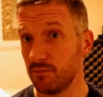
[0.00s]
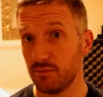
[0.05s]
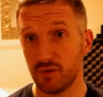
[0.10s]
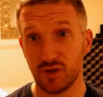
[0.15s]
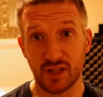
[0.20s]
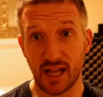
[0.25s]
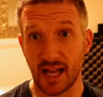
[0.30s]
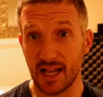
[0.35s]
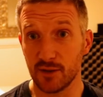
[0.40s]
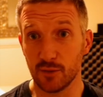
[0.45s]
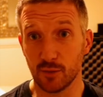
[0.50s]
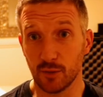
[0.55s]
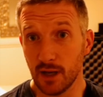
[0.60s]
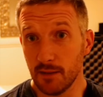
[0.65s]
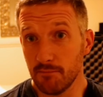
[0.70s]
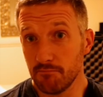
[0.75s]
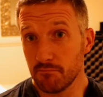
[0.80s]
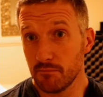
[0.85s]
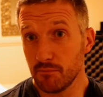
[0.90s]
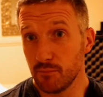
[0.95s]
stands all
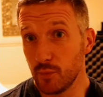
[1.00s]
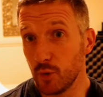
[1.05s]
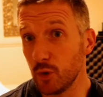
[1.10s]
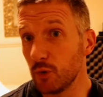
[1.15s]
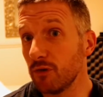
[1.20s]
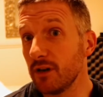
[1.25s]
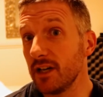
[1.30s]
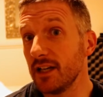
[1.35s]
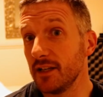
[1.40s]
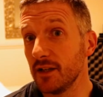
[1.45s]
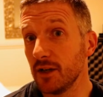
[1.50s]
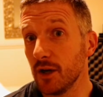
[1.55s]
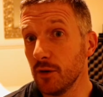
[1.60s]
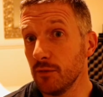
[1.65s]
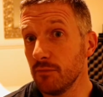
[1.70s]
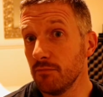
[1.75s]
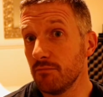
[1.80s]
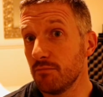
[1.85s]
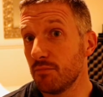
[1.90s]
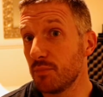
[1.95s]
up, all ready to go.
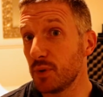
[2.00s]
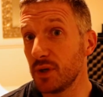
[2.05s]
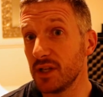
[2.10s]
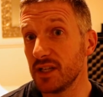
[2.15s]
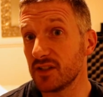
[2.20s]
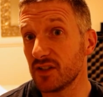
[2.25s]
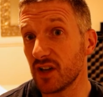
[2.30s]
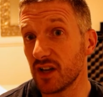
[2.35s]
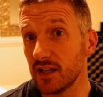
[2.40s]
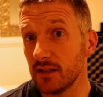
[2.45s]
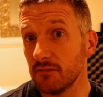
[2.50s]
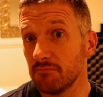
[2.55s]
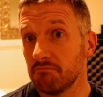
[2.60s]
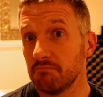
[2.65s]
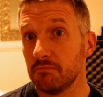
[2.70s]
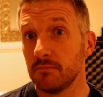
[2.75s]
Pretty excited.